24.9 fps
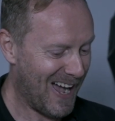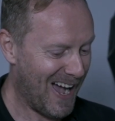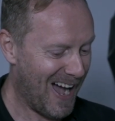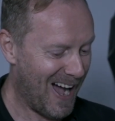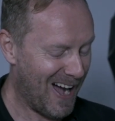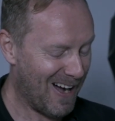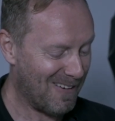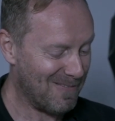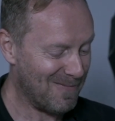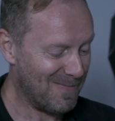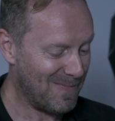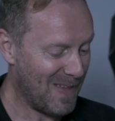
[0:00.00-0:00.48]

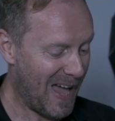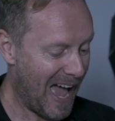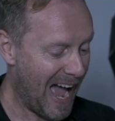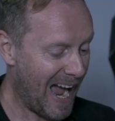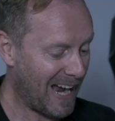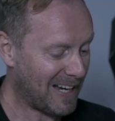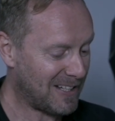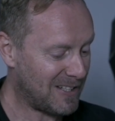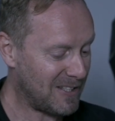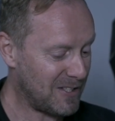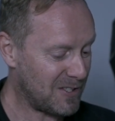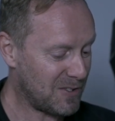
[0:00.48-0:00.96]
um,
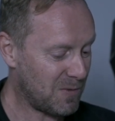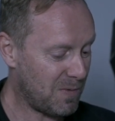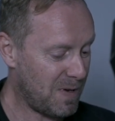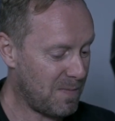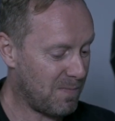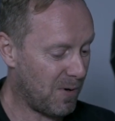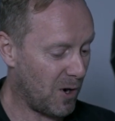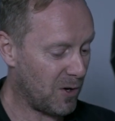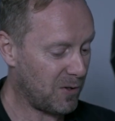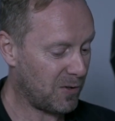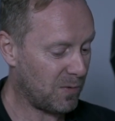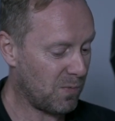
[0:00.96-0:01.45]
actors we
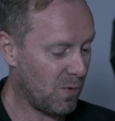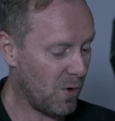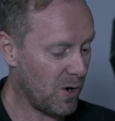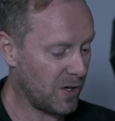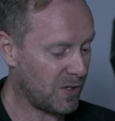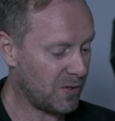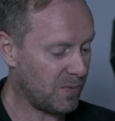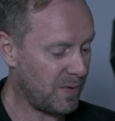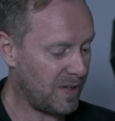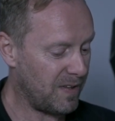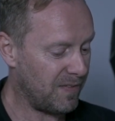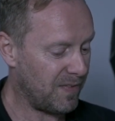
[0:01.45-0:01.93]
both
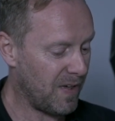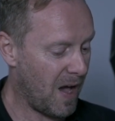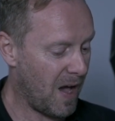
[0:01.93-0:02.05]
worked with,